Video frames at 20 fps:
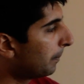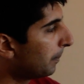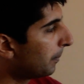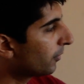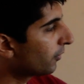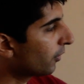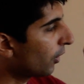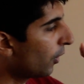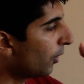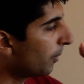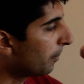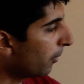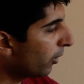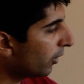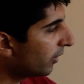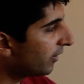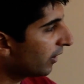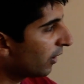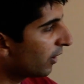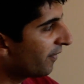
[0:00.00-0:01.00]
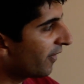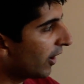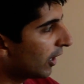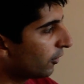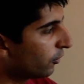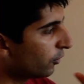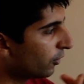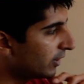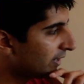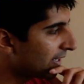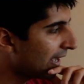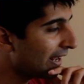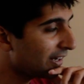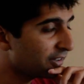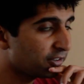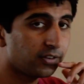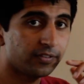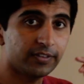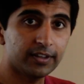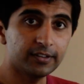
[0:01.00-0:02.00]
So monetary values are
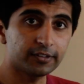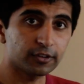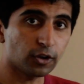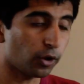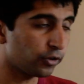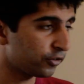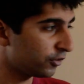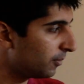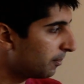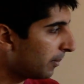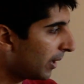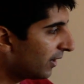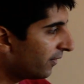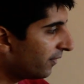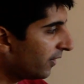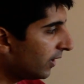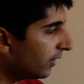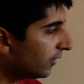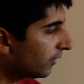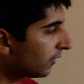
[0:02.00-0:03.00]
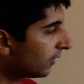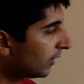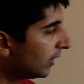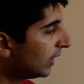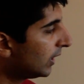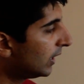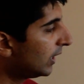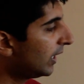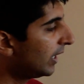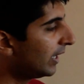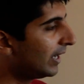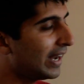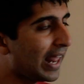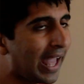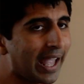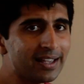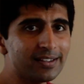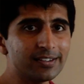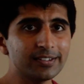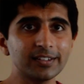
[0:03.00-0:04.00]
attached to these costs and benefits.
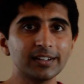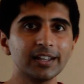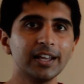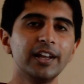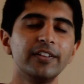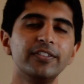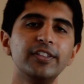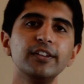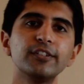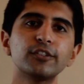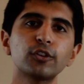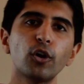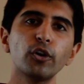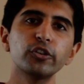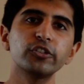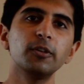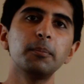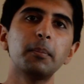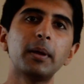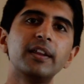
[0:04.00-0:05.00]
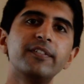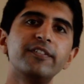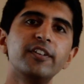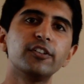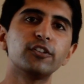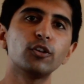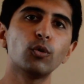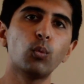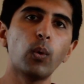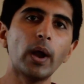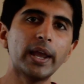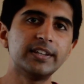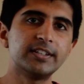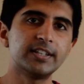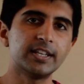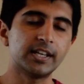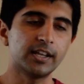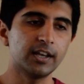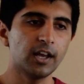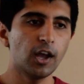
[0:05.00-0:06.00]
Next, these costs and benefits are
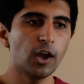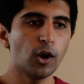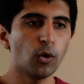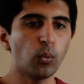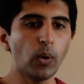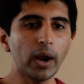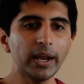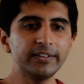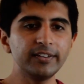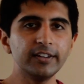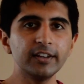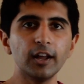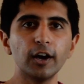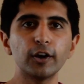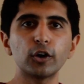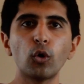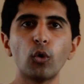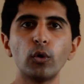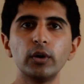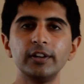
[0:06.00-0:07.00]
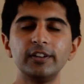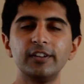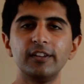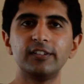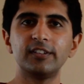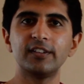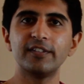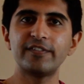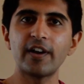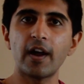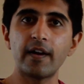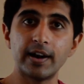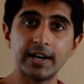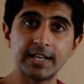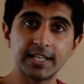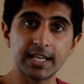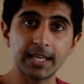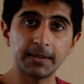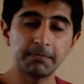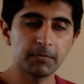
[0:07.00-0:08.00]
weighted according to
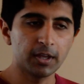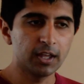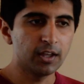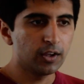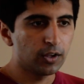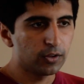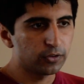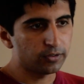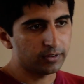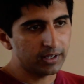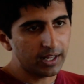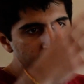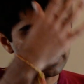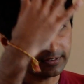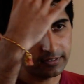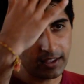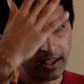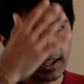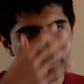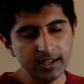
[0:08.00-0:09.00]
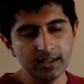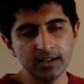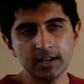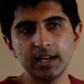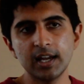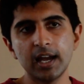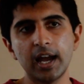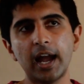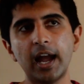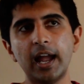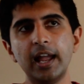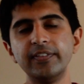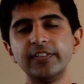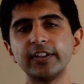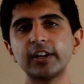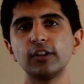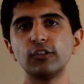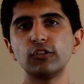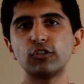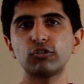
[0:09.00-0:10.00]
severity. So let's say in the
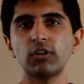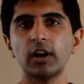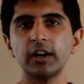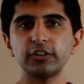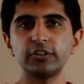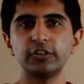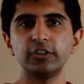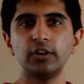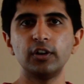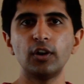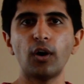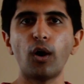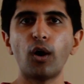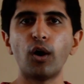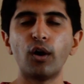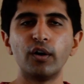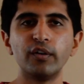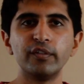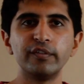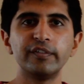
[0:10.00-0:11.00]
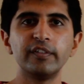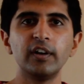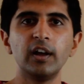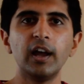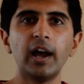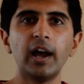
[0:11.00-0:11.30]
construction of